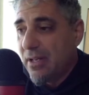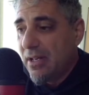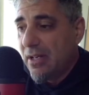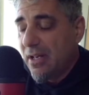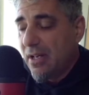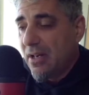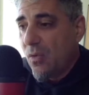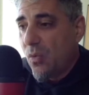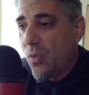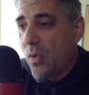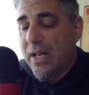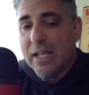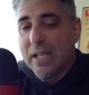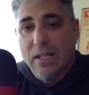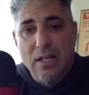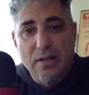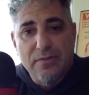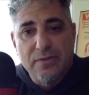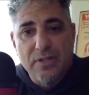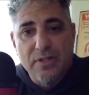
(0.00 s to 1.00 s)
what I
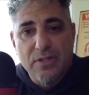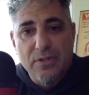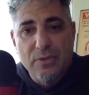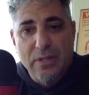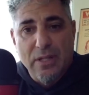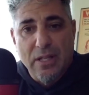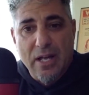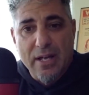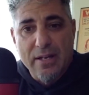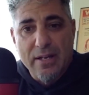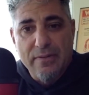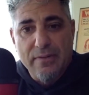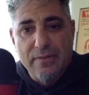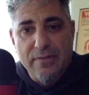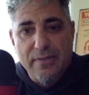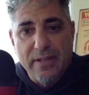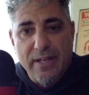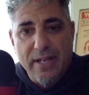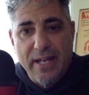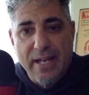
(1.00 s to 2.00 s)
love to do in life.
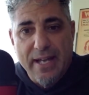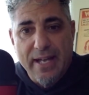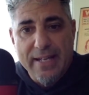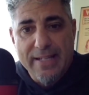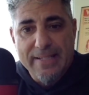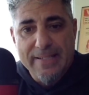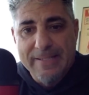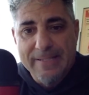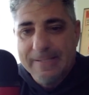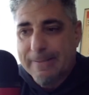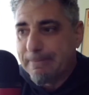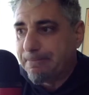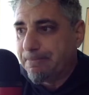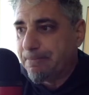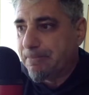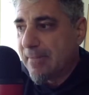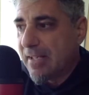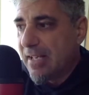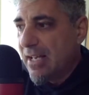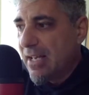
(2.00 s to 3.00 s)
And
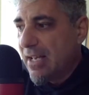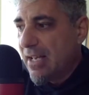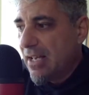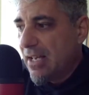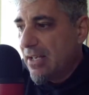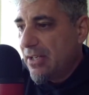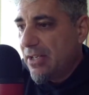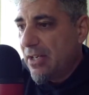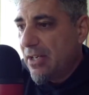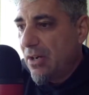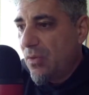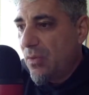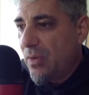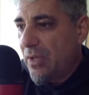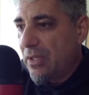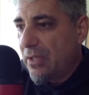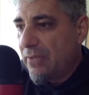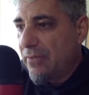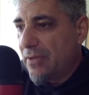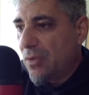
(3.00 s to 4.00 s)
you know, we
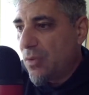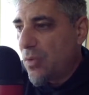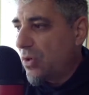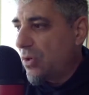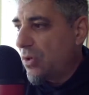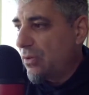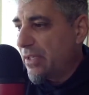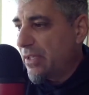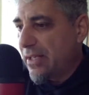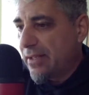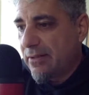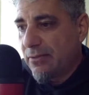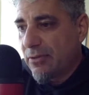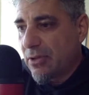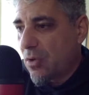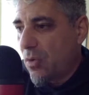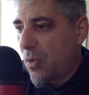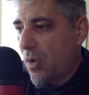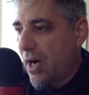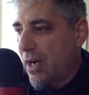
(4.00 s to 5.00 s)
live in a world that
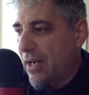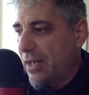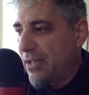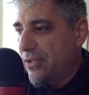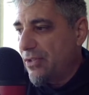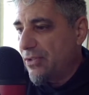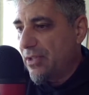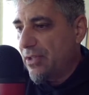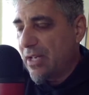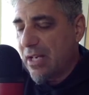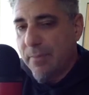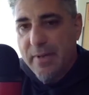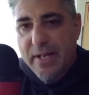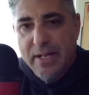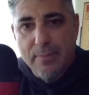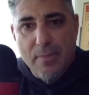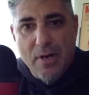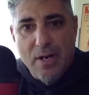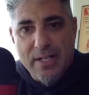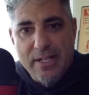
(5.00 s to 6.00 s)
requires you got to
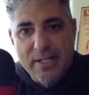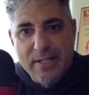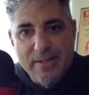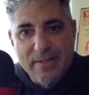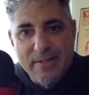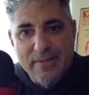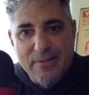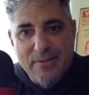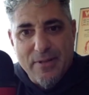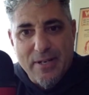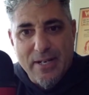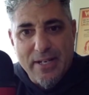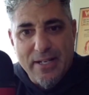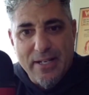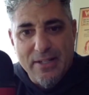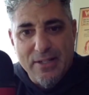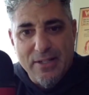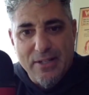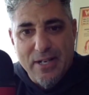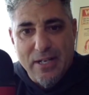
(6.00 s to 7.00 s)
make money, right?
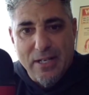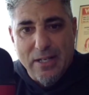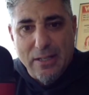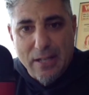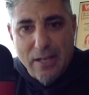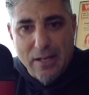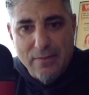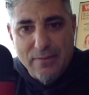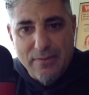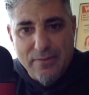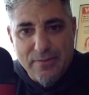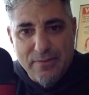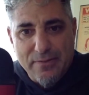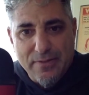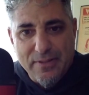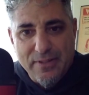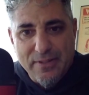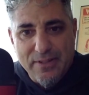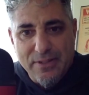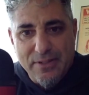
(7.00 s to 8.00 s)
You got to love,
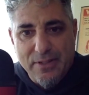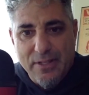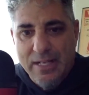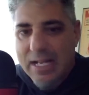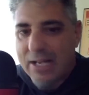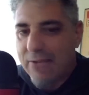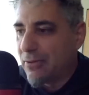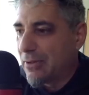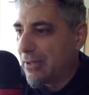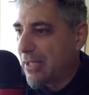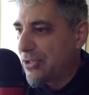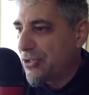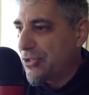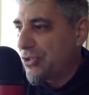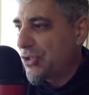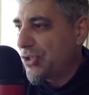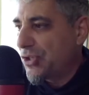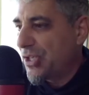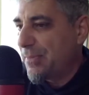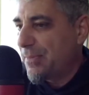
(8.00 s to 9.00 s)
you got to have
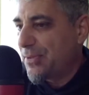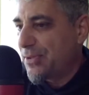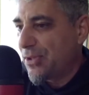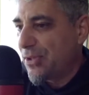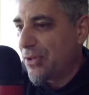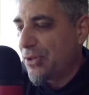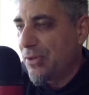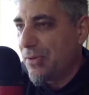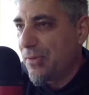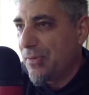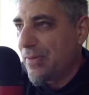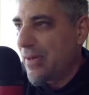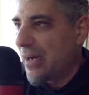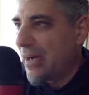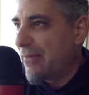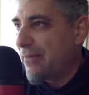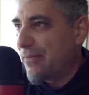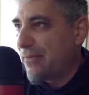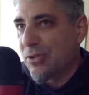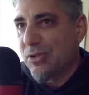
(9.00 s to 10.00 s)
relationships. So
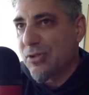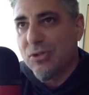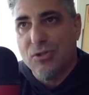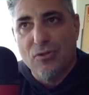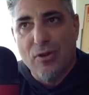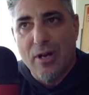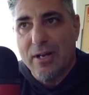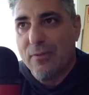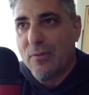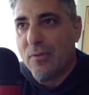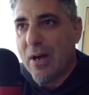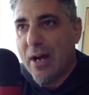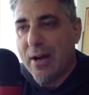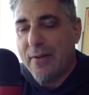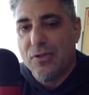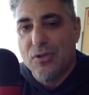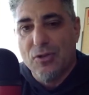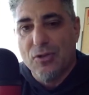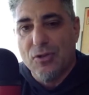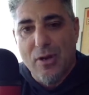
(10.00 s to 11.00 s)
I've
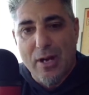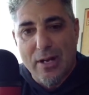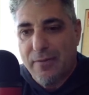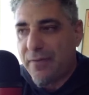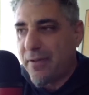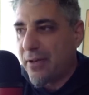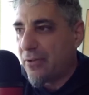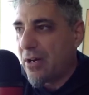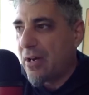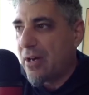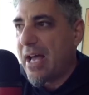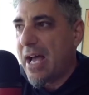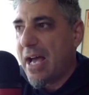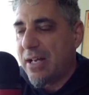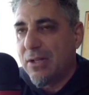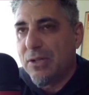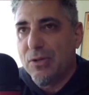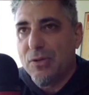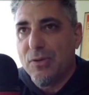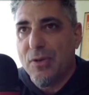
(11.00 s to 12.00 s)
tried to figure out how
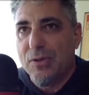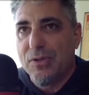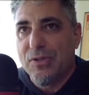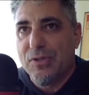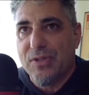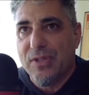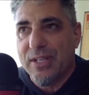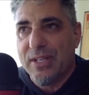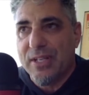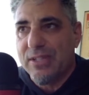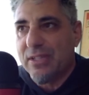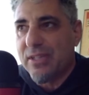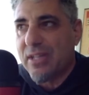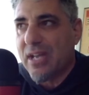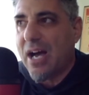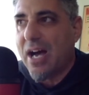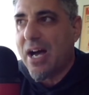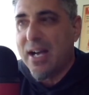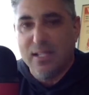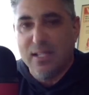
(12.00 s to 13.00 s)
to do those things at the
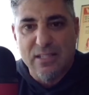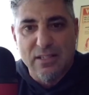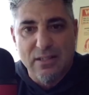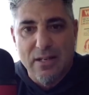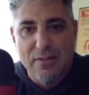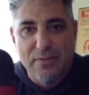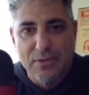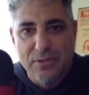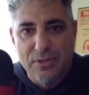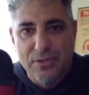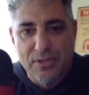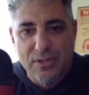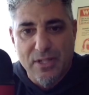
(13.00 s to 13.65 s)
highest levels,